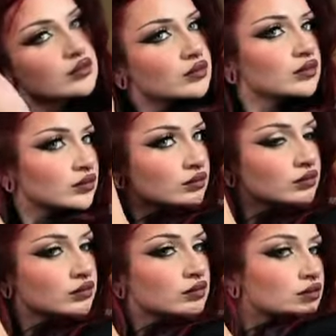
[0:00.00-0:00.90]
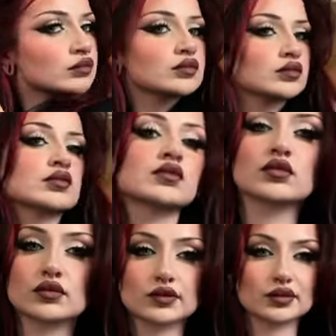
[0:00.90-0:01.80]
I'm being so serious when I say I
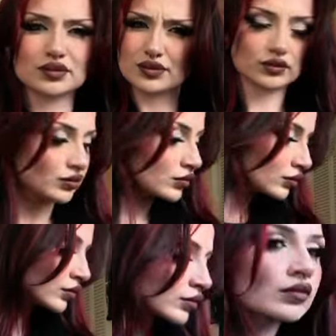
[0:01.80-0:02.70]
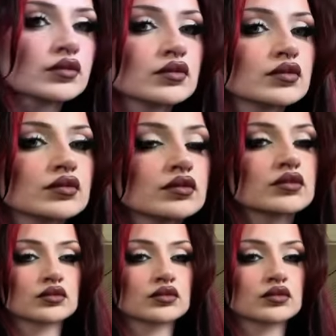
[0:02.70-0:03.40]
do not feel like myself when my hair is